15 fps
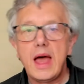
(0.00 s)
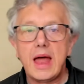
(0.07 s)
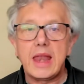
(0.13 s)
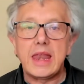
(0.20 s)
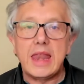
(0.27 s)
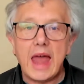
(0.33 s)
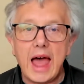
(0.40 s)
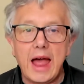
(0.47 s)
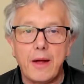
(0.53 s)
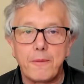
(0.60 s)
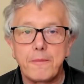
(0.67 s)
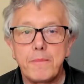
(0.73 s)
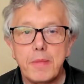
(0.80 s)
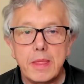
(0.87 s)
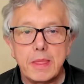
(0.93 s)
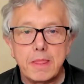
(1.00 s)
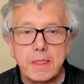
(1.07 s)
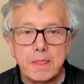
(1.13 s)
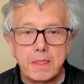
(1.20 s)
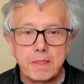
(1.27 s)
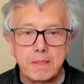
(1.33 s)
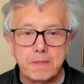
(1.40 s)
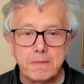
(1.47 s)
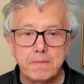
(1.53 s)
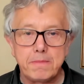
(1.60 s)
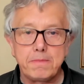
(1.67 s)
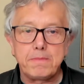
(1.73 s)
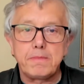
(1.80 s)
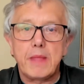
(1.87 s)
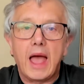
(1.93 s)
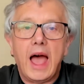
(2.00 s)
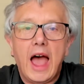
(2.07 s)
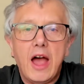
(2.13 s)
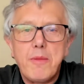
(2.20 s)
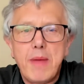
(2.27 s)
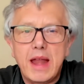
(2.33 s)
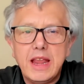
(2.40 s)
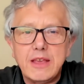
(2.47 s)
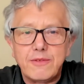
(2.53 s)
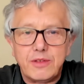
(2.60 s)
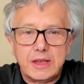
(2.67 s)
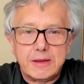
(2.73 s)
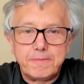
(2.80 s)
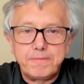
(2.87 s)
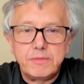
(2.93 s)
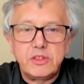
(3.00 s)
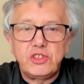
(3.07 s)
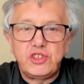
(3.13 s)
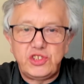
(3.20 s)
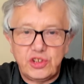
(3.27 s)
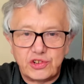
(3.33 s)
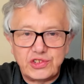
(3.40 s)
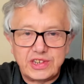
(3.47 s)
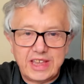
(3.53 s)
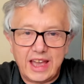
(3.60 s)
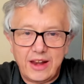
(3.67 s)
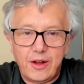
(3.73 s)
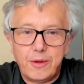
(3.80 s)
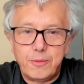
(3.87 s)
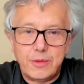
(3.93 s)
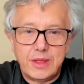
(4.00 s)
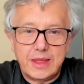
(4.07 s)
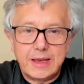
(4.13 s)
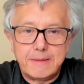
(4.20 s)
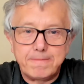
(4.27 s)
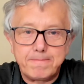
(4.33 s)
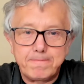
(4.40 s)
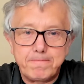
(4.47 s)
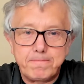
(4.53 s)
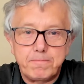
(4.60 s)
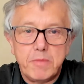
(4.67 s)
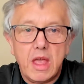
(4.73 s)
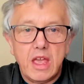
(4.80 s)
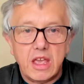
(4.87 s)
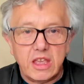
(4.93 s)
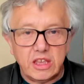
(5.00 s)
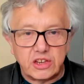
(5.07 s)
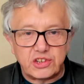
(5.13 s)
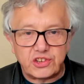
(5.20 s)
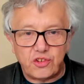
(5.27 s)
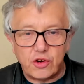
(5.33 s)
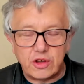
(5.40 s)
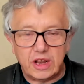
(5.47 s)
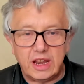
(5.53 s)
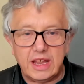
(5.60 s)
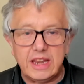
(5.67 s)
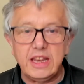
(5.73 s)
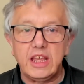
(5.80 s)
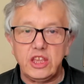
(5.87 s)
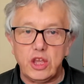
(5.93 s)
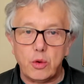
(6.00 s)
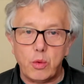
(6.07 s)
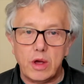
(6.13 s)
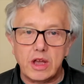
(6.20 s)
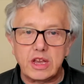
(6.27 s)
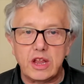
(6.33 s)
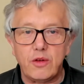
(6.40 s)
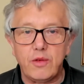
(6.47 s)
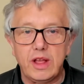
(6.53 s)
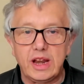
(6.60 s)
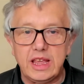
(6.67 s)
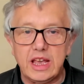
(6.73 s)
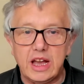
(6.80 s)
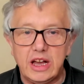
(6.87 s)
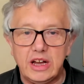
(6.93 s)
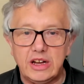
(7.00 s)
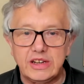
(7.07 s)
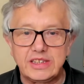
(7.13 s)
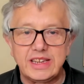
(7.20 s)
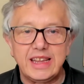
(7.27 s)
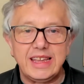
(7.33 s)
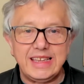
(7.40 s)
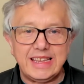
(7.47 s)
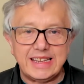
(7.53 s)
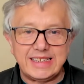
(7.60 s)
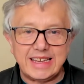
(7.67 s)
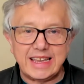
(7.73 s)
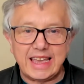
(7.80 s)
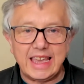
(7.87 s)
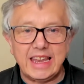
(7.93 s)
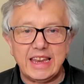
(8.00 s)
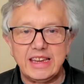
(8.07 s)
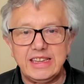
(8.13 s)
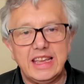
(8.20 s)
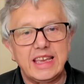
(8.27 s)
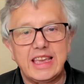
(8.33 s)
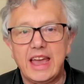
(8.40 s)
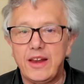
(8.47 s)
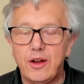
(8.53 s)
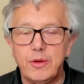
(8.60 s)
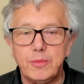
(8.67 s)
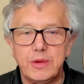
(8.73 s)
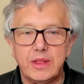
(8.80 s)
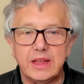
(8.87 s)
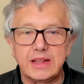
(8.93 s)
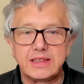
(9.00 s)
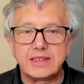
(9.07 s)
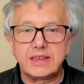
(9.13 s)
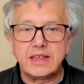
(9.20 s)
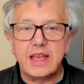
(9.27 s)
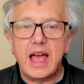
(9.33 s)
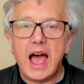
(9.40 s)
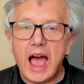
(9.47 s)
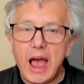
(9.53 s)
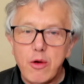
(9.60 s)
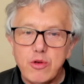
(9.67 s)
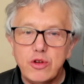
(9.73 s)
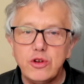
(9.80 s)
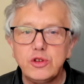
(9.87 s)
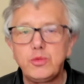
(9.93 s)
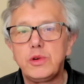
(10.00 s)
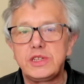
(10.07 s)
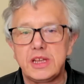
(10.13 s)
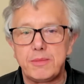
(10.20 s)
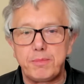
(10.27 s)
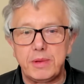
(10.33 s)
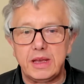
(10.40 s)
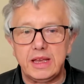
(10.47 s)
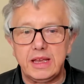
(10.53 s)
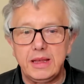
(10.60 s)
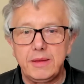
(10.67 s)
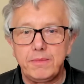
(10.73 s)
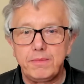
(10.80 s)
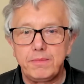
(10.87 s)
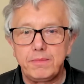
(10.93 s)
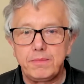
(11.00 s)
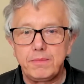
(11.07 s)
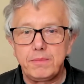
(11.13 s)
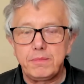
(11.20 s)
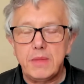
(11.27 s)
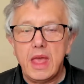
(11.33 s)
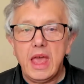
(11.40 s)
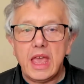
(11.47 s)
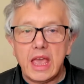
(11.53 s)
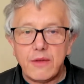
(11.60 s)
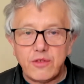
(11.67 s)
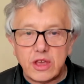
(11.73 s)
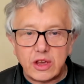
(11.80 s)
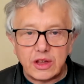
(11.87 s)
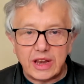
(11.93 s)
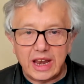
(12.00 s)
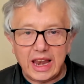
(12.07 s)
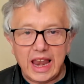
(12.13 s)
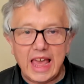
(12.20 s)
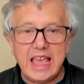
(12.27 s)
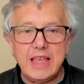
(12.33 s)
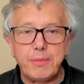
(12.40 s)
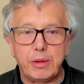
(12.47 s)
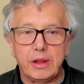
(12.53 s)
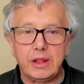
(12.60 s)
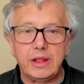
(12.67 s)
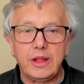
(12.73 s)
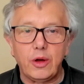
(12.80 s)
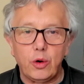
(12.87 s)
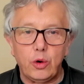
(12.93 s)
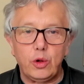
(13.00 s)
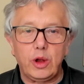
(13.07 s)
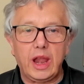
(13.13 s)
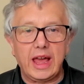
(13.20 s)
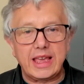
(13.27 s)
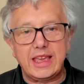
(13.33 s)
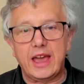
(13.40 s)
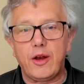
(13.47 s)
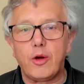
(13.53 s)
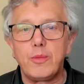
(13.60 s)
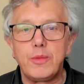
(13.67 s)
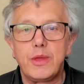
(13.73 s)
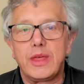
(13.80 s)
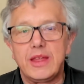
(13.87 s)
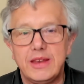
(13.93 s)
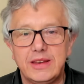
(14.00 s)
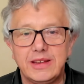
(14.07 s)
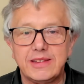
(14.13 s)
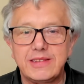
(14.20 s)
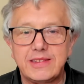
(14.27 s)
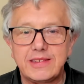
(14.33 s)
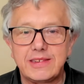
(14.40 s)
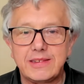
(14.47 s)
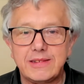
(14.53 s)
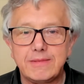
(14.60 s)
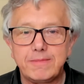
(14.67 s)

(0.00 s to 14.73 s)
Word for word: Now, how many of you just get on with it? You're struggling, you're working really hard, you dig in and you get on with it. How good would it be if you could label all that get on with itness